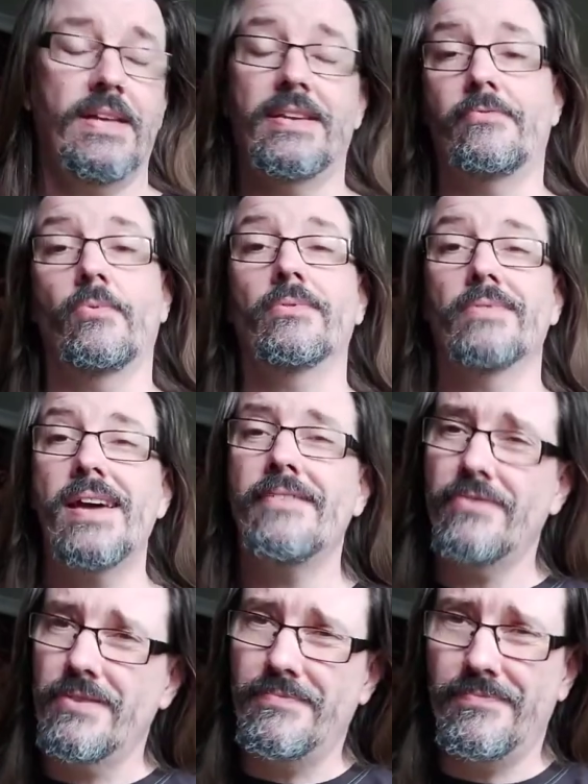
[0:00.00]
and
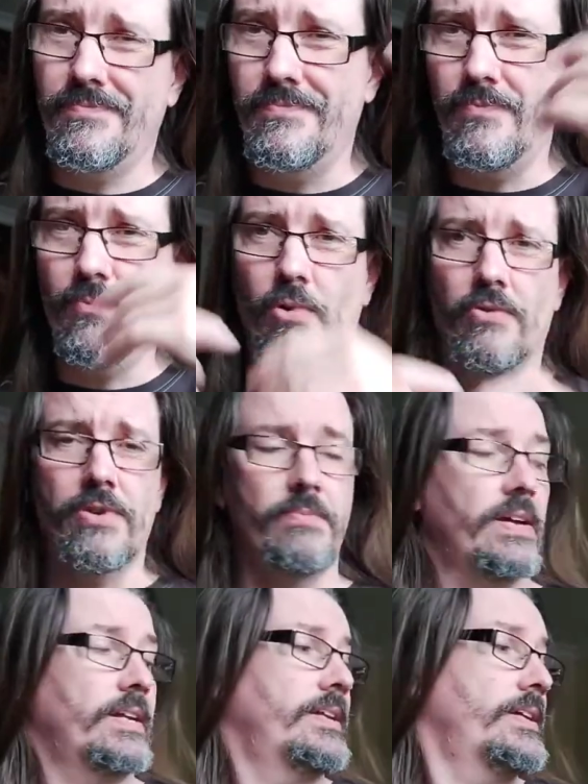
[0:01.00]
every warrior
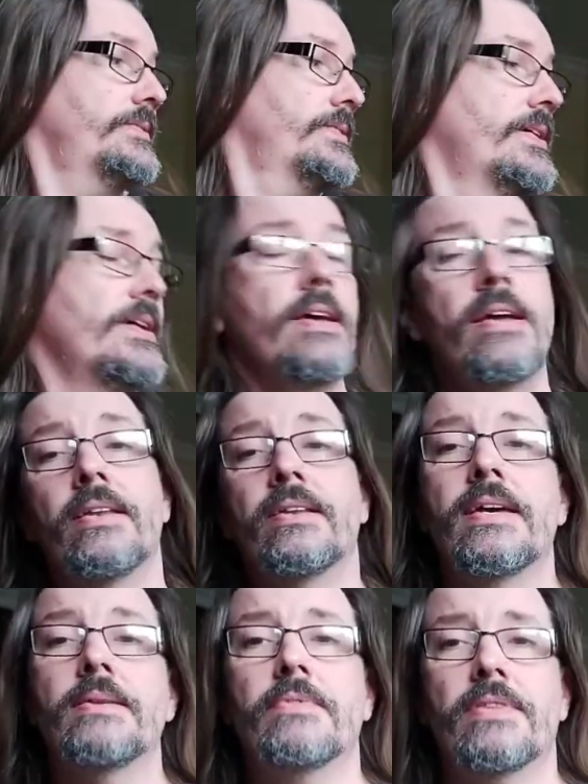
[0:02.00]
back in the day
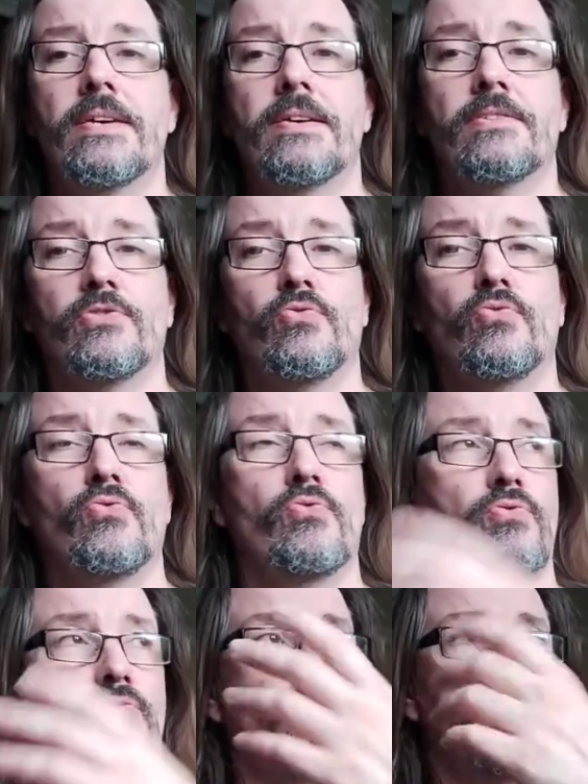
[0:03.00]
named their
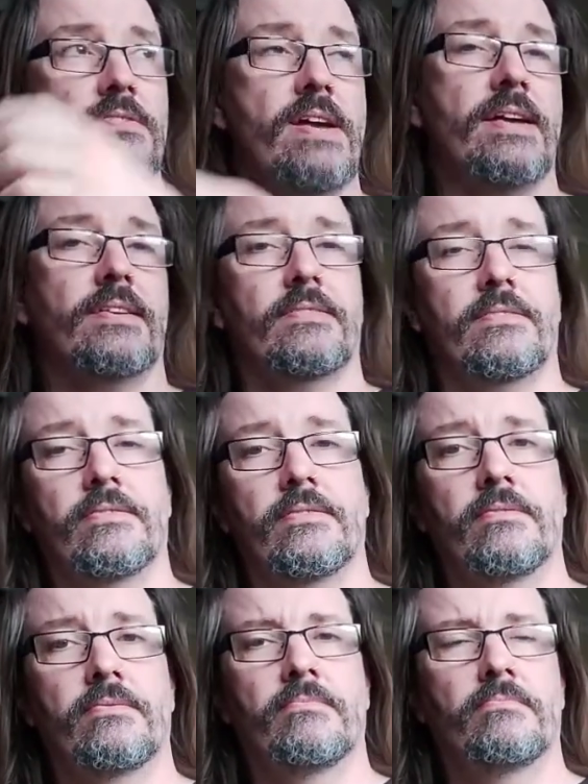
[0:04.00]
sword or their axe
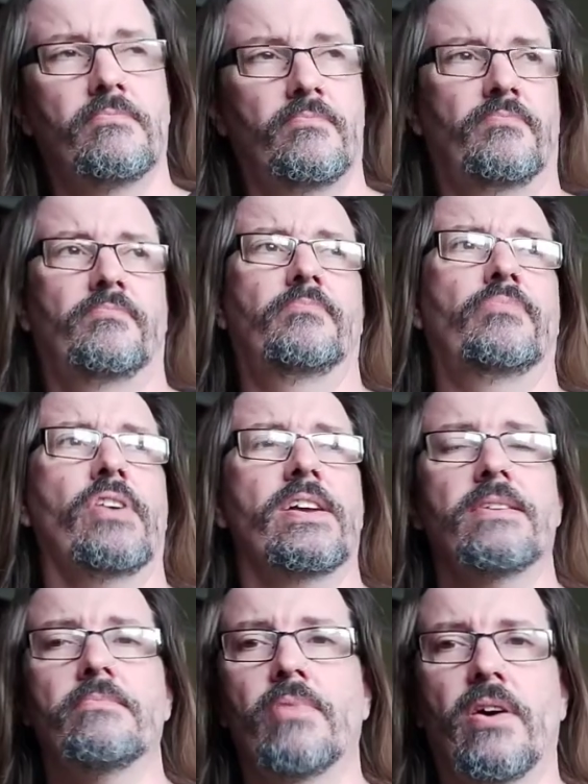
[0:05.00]

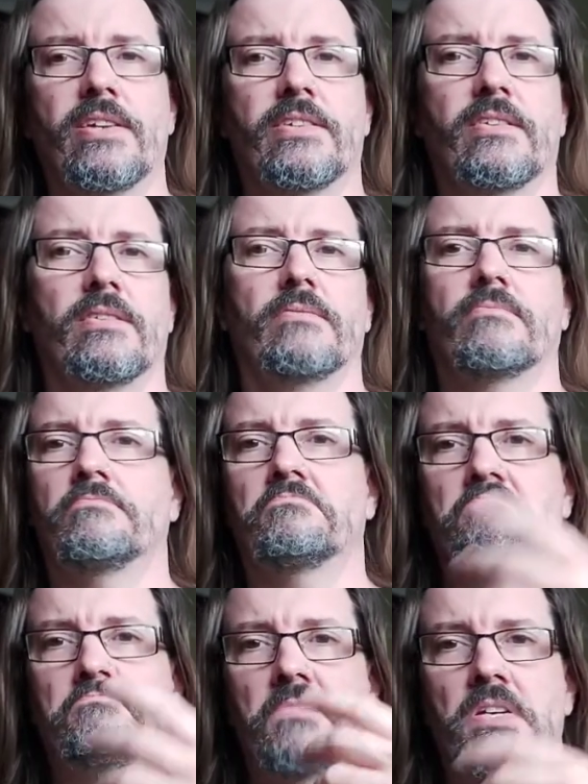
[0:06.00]
Brain Biter,
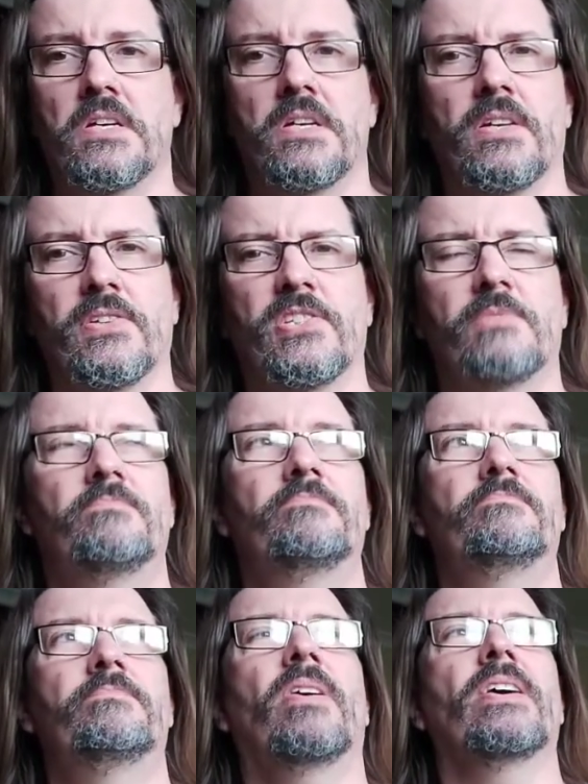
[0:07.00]

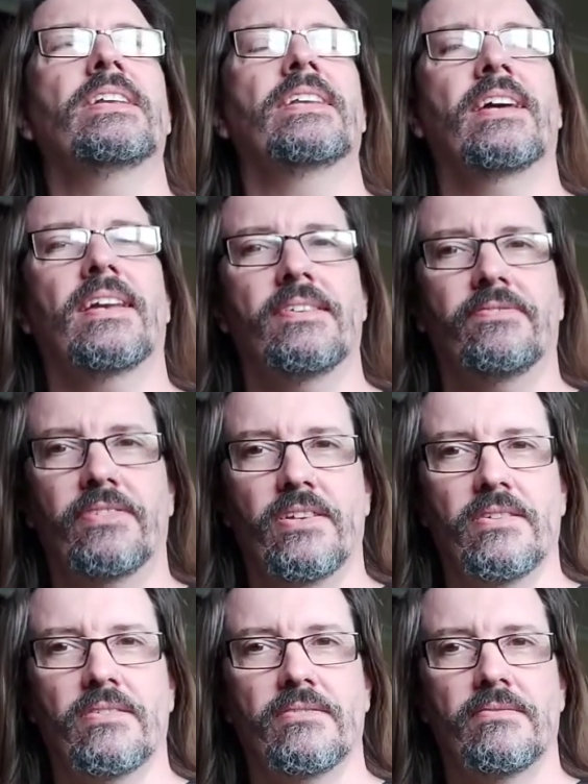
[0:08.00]
Spine
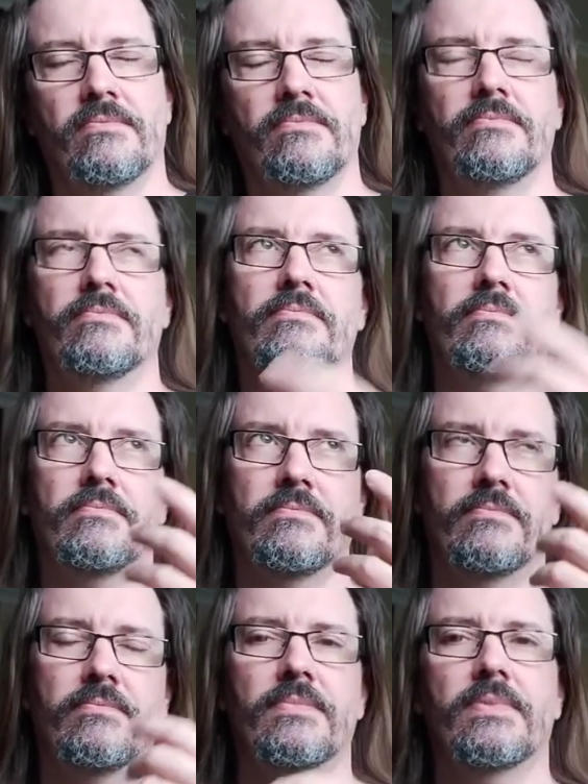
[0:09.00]
Clefter,
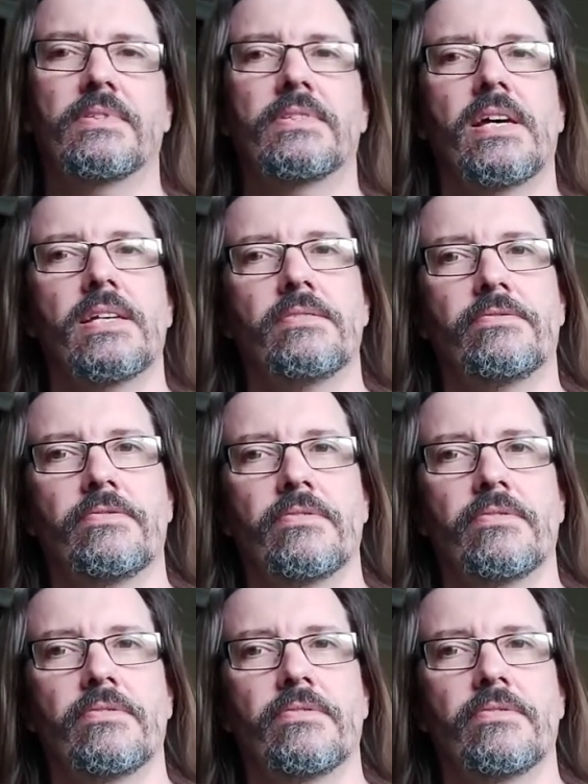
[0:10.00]
Dave.